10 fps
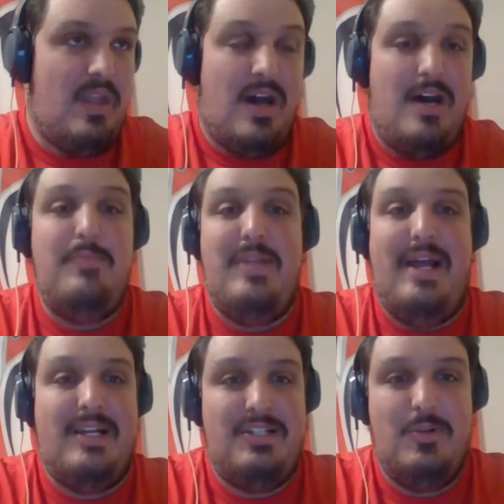up
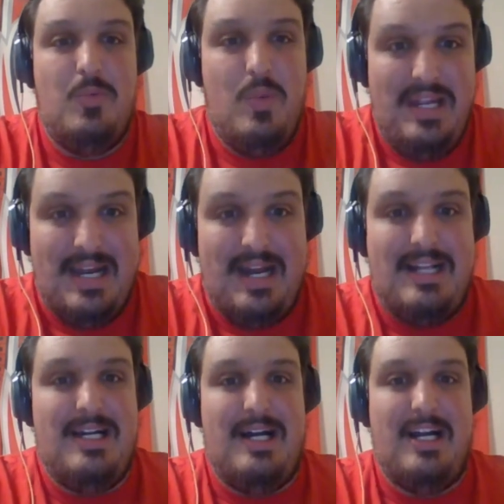next, we got
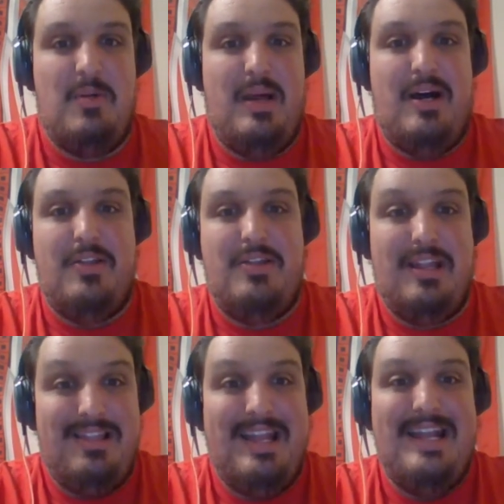to talk about the
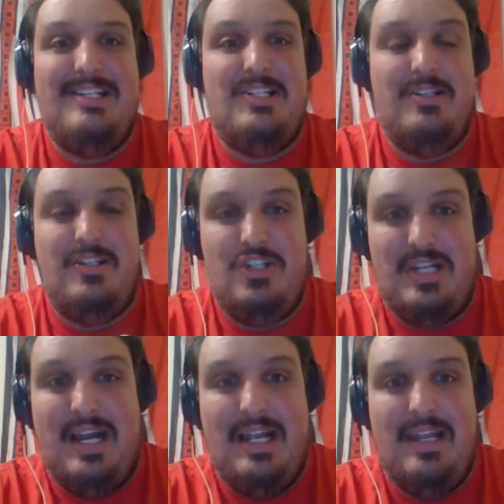latest
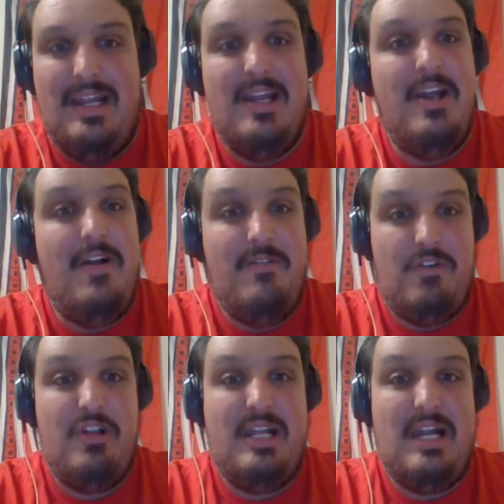signing
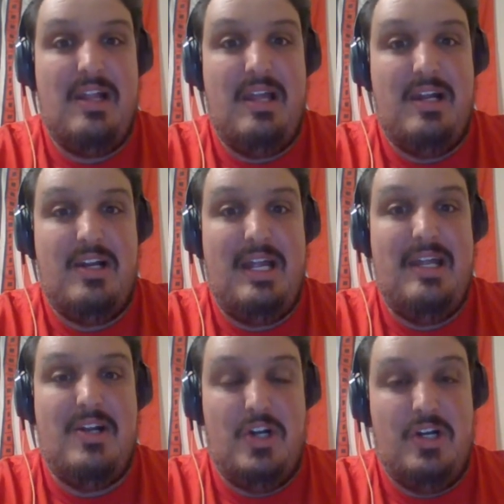for the Carolina
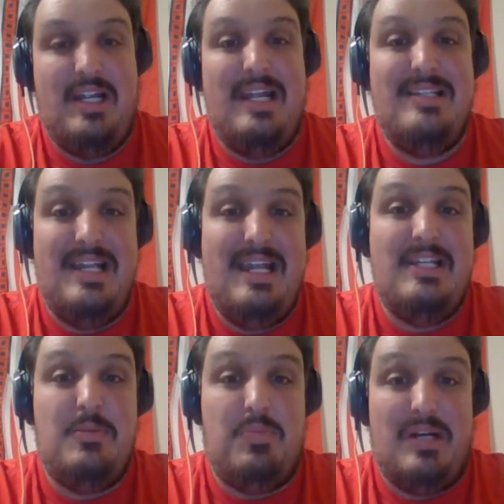Hurricanes. It
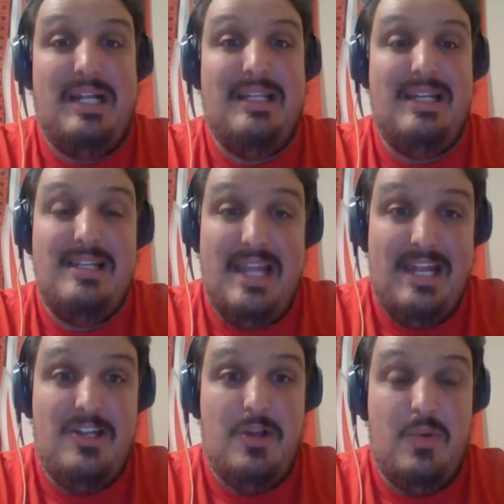is Bradly
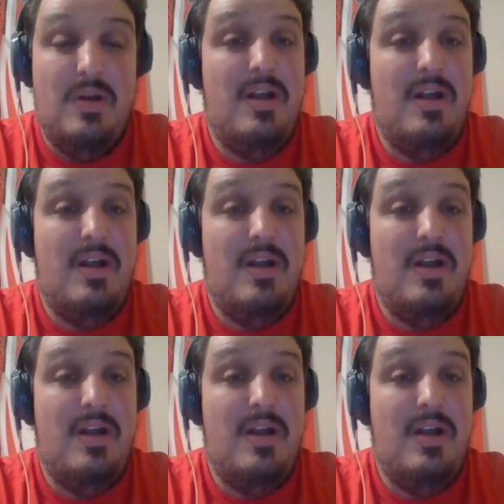Nadeau